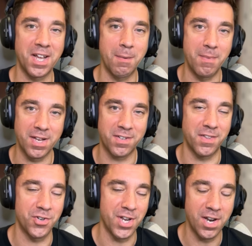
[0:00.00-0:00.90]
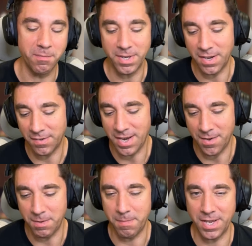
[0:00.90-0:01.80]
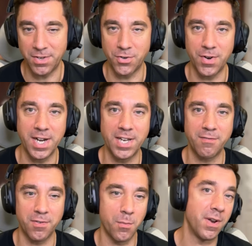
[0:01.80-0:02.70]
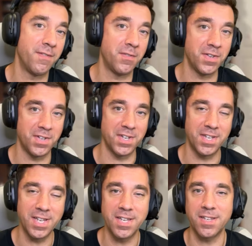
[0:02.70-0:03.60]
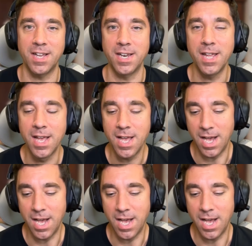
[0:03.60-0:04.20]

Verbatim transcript: come next in the channel because now that Bayesic training for 150cc is done,